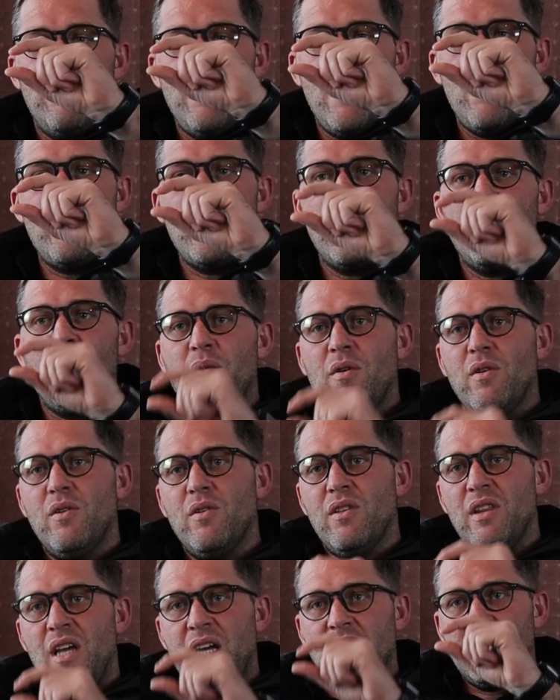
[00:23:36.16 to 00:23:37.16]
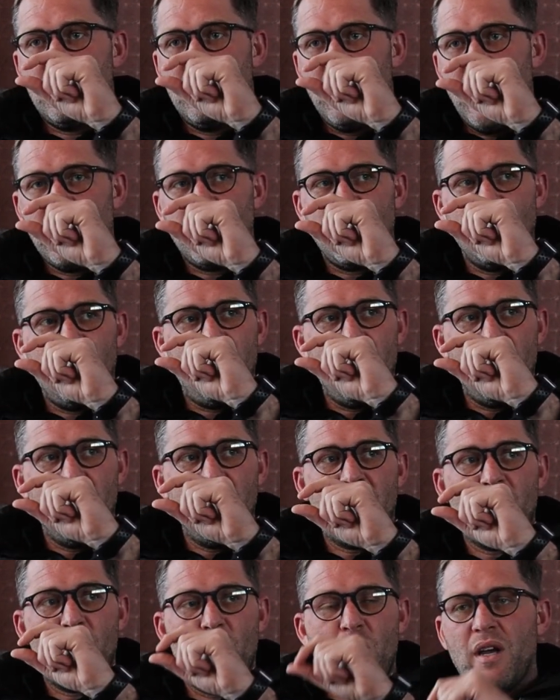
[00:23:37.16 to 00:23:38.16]
variable. That's a
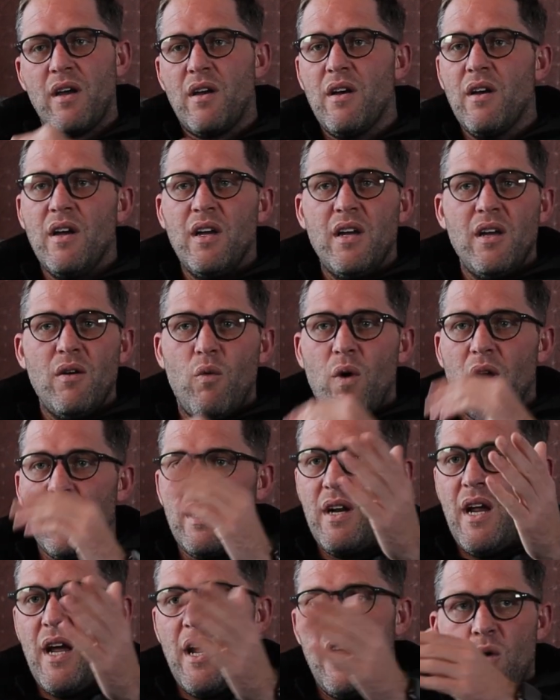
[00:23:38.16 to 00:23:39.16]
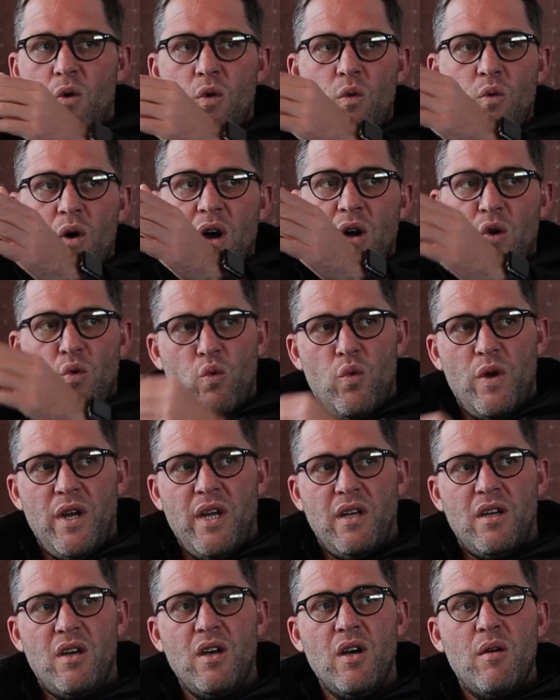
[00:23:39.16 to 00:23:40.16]
very quick 1 day or 1
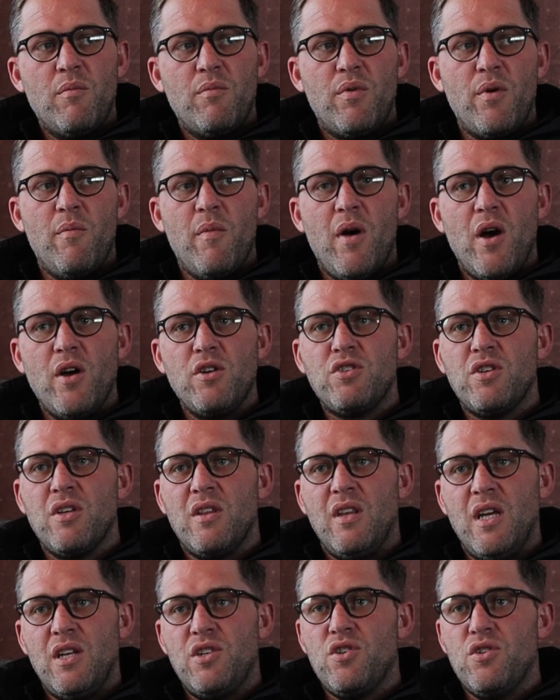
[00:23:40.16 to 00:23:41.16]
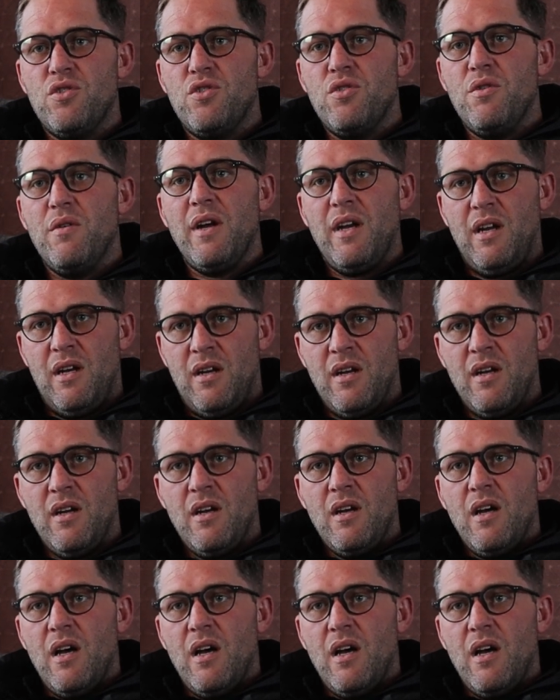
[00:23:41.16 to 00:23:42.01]
week promotion that you're doing.